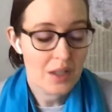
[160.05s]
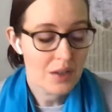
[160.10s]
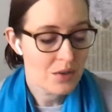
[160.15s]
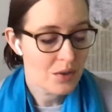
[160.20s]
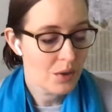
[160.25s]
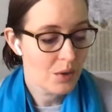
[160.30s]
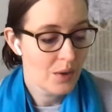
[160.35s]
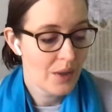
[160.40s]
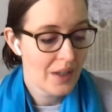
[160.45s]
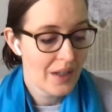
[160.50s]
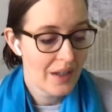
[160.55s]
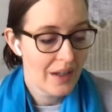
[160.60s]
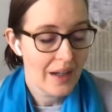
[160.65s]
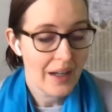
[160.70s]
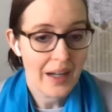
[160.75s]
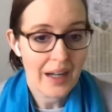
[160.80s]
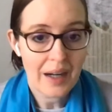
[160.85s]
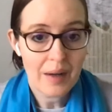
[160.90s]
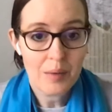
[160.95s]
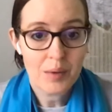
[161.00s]
So
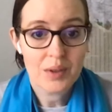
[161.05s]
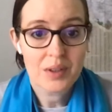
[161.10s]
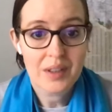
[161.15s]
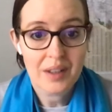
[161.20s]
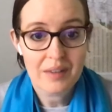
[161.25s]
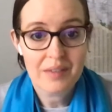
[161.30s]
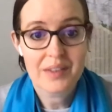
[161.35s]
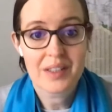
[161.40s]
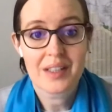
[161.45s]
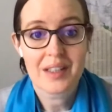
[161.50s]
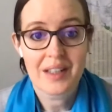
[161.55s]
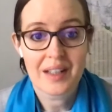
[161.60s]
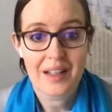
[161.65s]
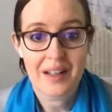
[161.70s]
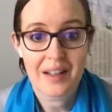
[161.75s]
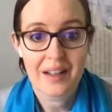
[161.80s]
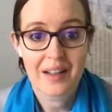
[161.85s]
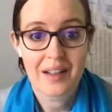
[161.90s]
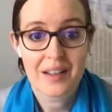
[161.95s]
I would love to get